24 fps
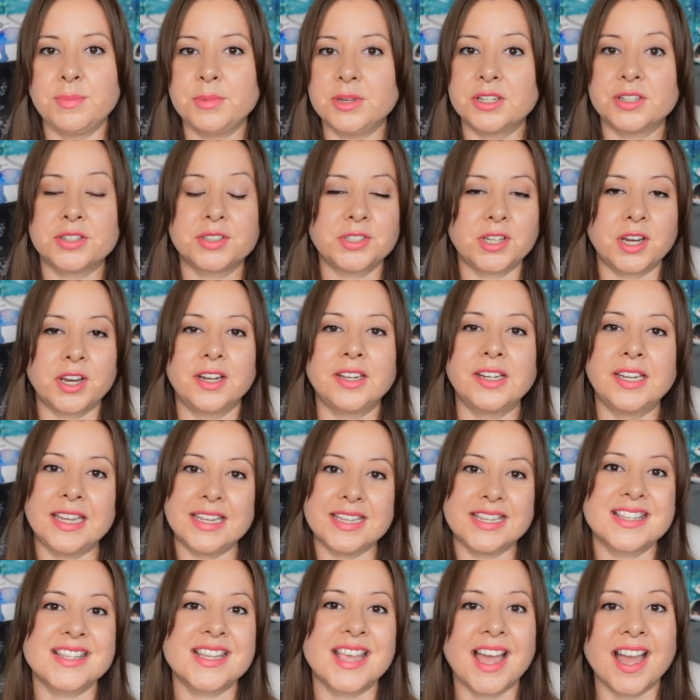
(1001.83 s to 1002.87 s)
Your dog
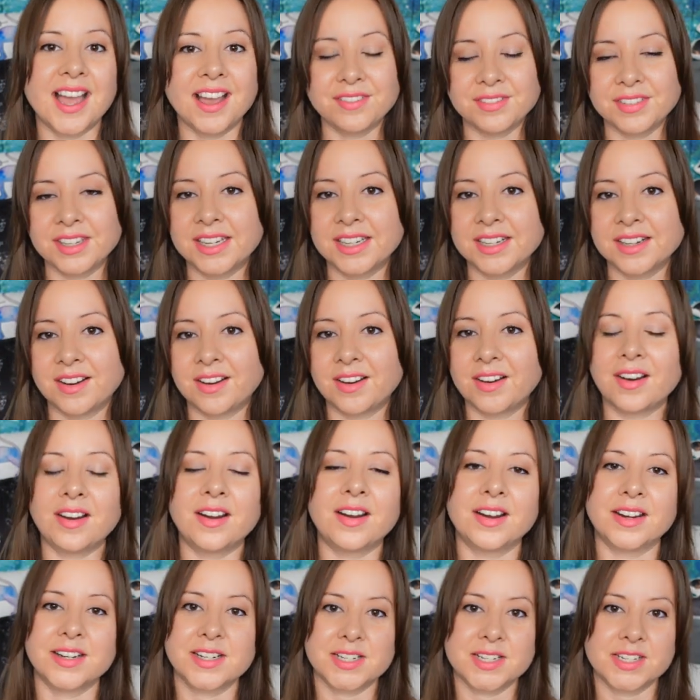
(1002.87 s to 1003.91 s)
is having a
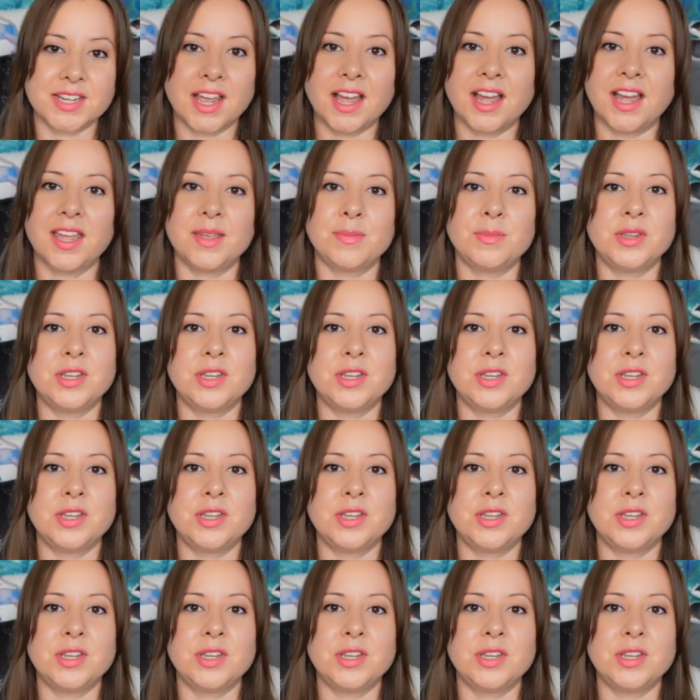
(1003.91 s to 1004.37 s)
hard time.